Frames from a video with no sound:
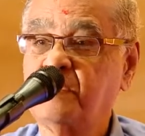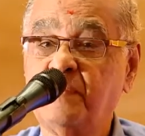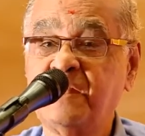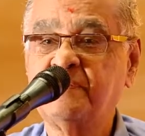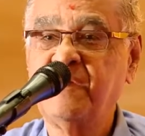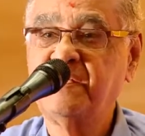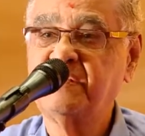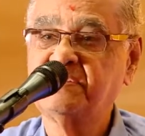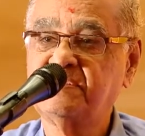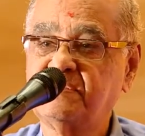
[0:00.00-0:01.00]

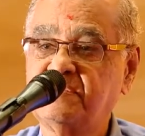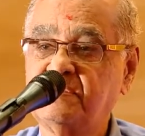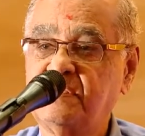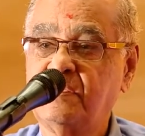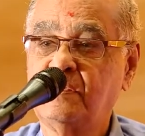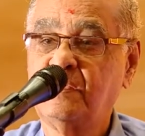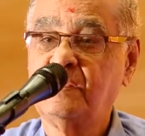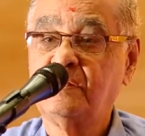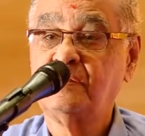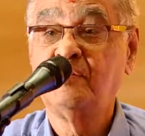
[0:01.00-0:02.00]
mathematics,
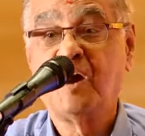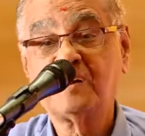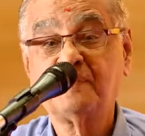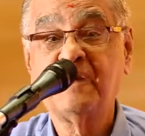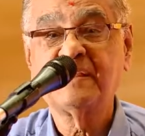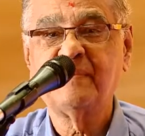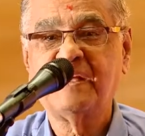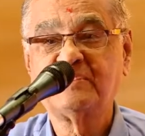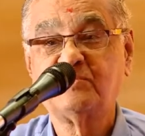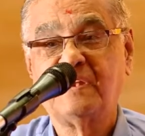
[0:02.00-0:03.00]
not
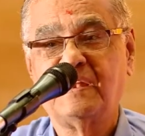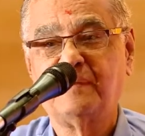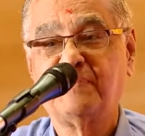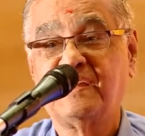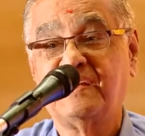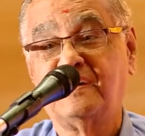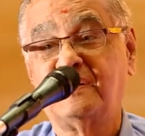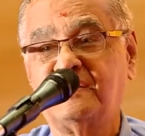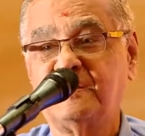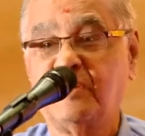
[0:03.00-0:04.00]
mathematics only, but I
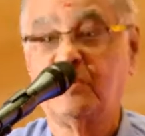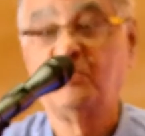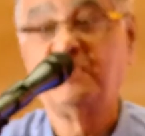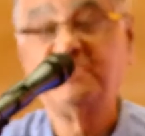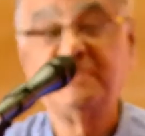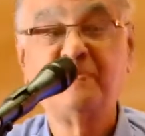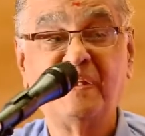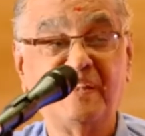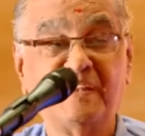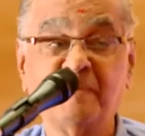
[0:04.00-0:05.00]
heard that you're a good
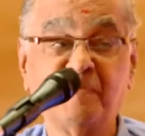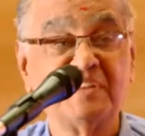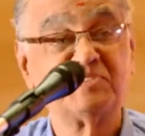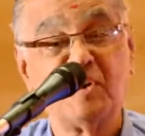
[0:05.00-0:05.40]
disciplinarian. Please